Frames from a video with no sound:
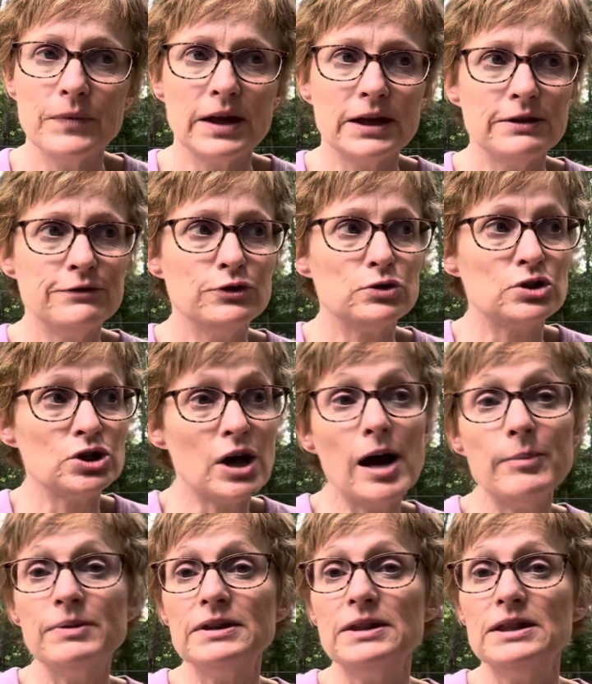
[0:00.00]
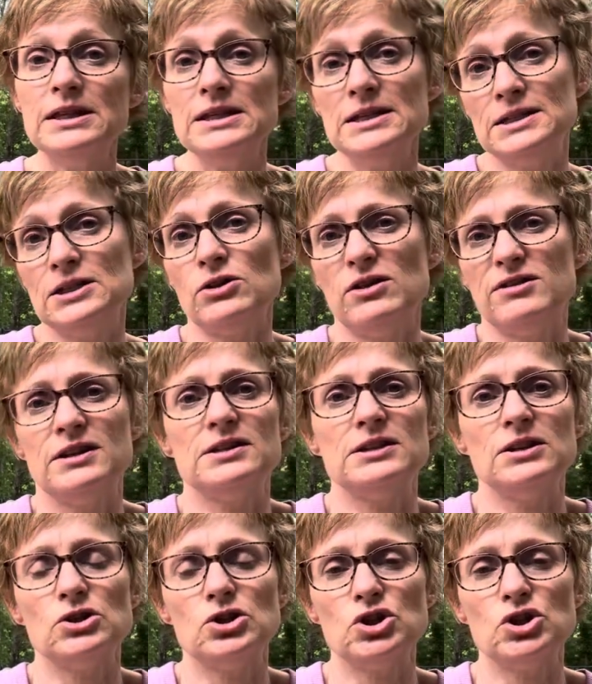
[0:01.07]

like if you're shopping, these are the things that